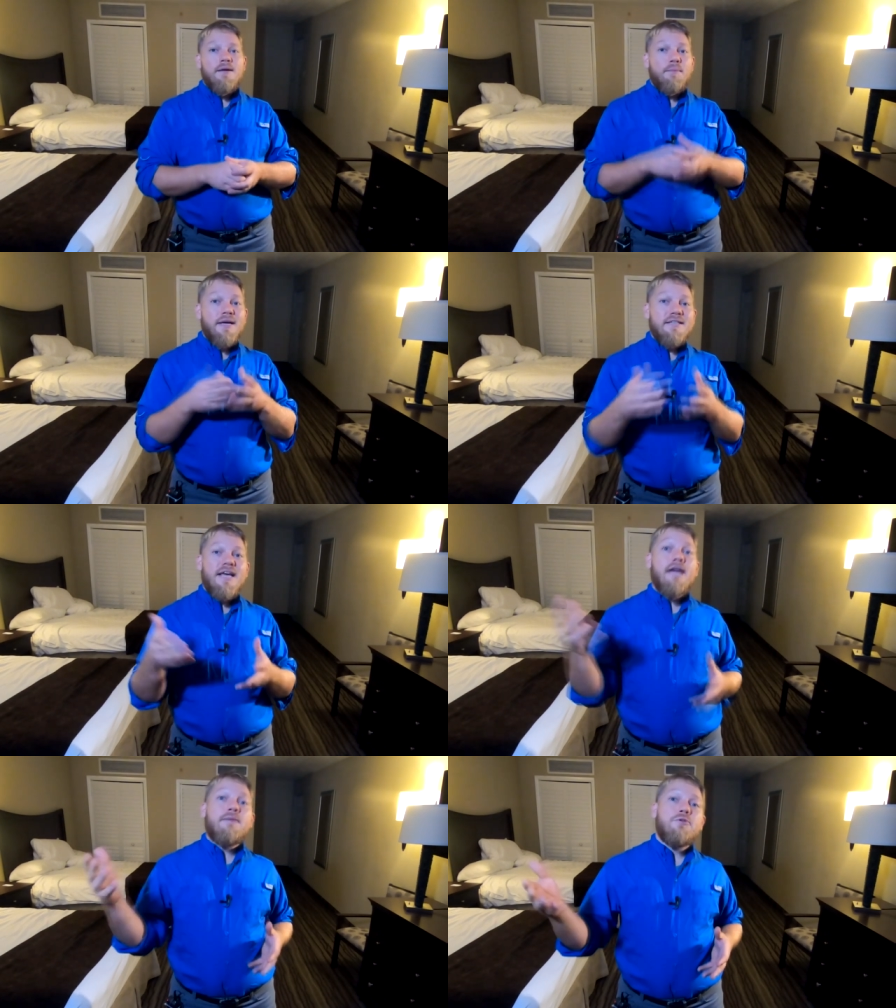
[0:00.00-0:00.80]
But it can
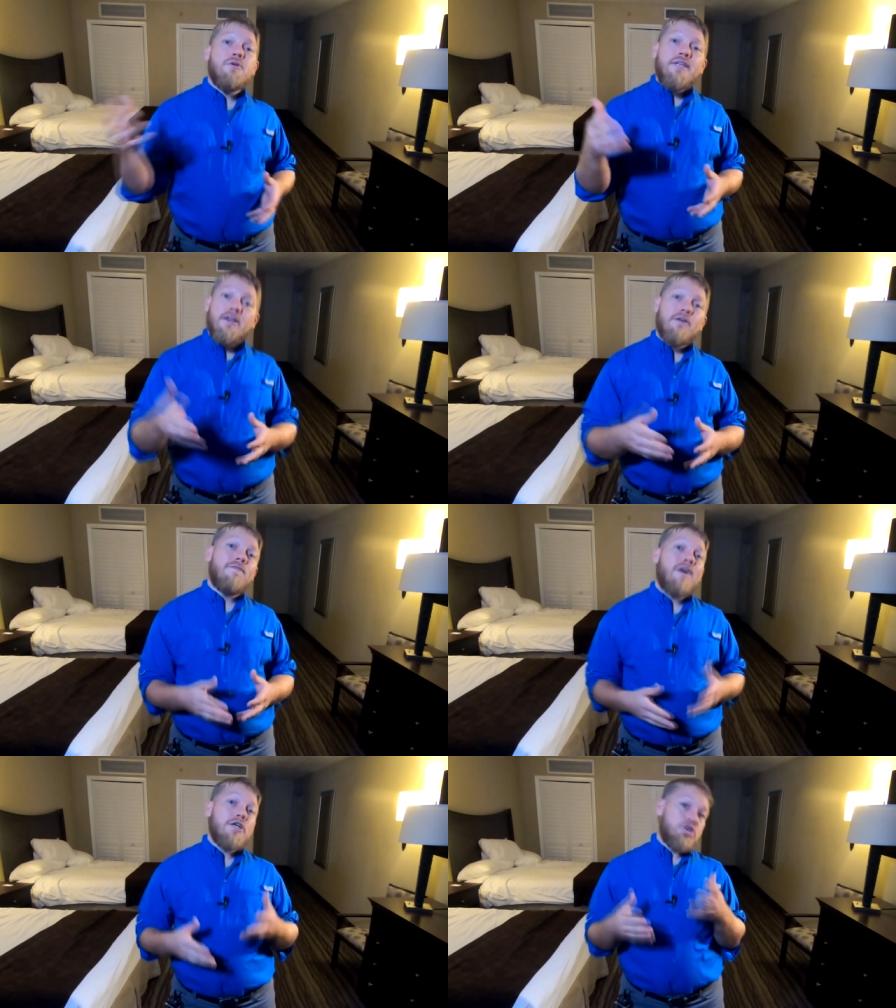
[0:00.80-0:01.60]
take up to a year to
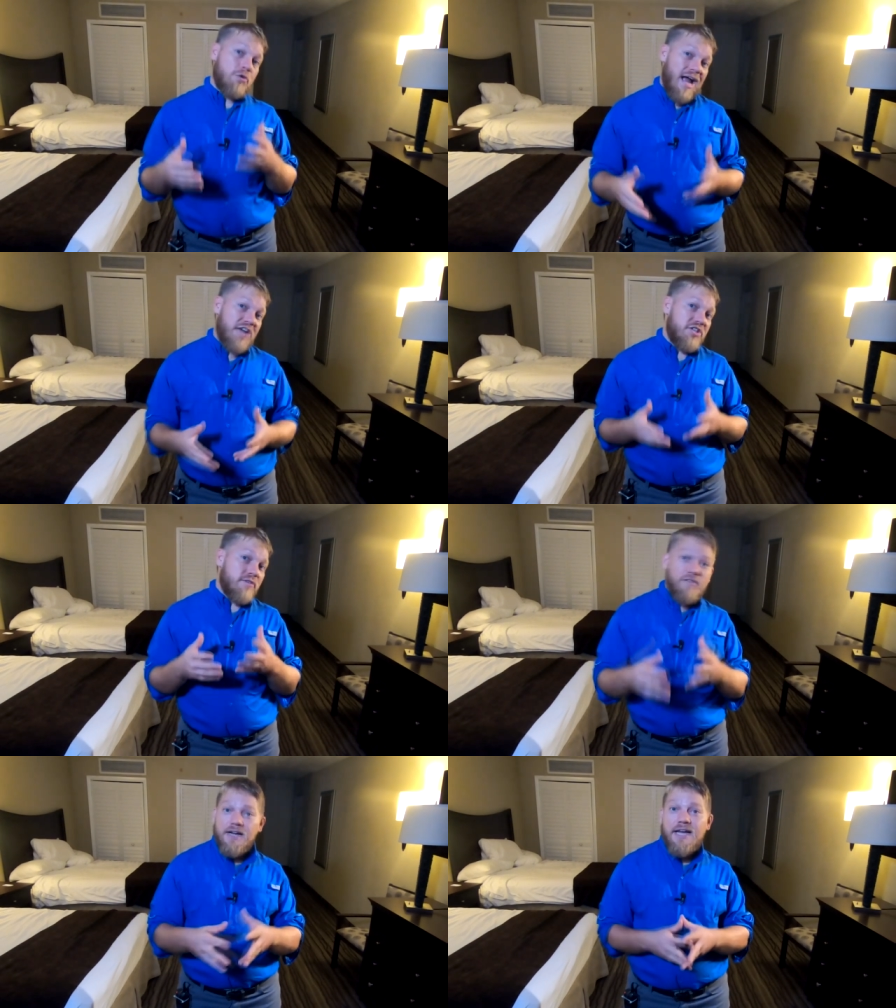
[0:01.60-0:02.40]
find traction
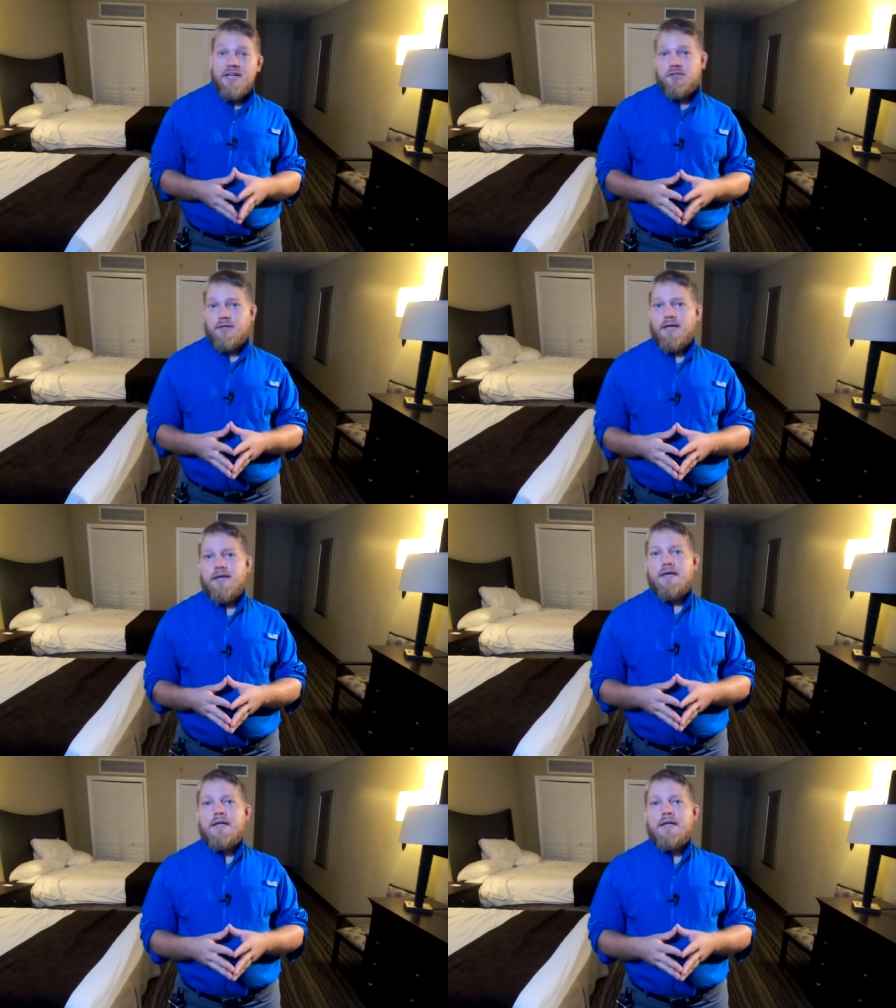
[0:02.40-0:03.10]
financially.